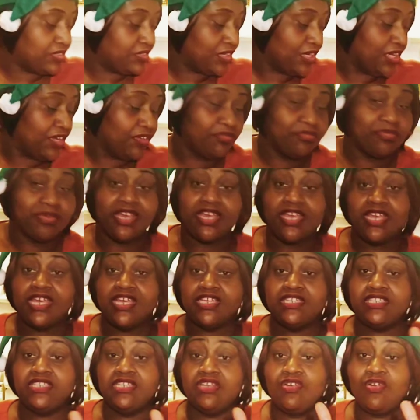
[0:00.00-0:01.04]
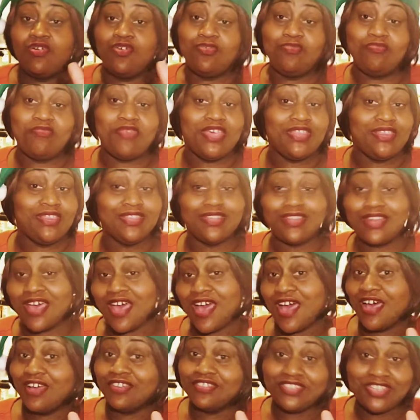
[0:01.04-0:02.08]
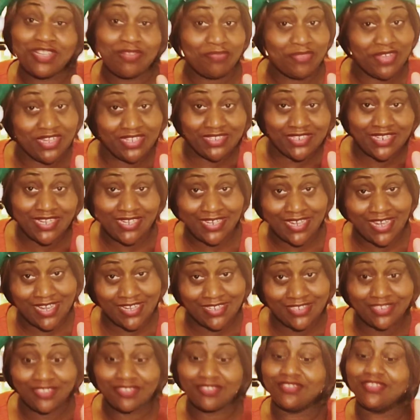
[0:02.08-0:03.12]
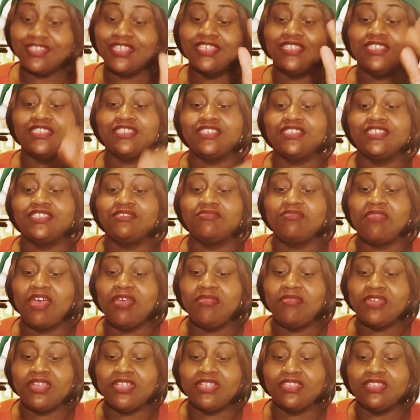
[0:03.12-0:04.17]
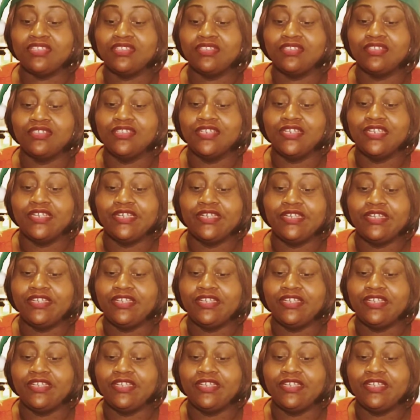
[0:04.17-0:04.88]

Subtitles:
I know everybody has their own method of how they make their cake, and this is my method